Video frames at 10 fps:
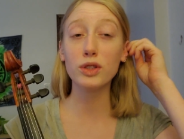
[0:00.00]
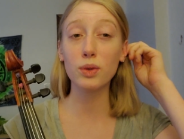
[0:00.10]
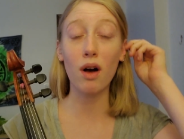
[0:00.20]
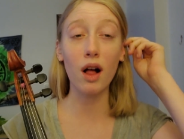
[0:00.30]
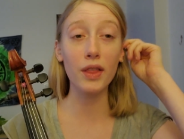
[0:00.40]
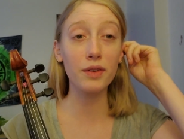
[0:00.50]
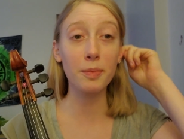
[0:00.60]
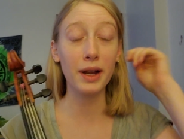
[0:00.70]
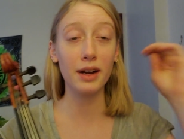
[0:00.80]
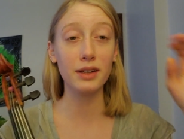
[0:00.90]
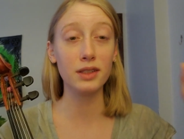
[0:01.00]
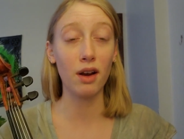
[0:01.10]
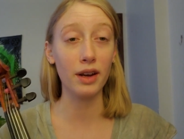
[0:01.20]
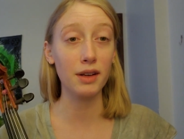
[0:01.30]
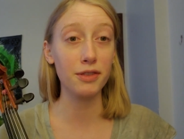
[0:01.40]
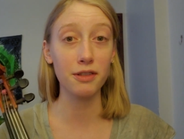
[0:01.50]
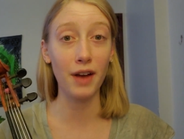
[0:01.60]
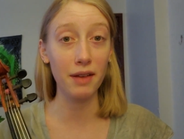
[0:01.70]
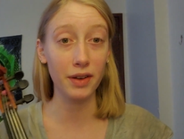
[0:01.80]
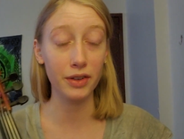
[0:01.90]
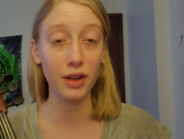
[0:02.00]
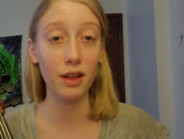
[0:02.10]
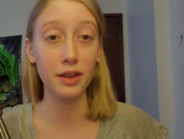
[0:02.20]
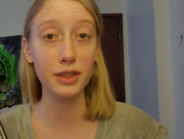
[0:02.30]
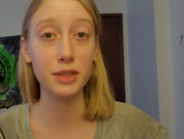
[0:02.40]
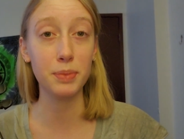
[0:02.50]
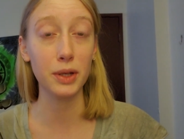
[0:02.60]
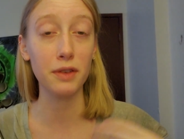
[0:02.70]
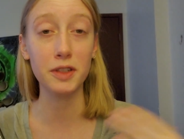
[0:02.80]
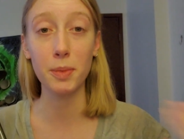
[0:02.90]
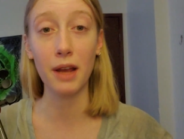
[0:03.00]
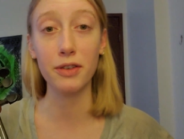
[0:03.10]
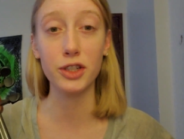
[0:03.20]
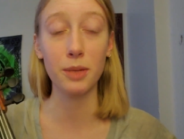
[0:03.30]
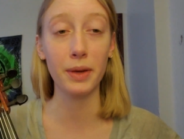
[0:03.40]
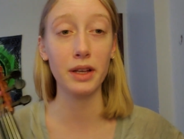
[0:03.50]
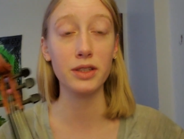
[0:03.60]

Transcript: do all the repairs on it for $500, but you have to pay for shipping.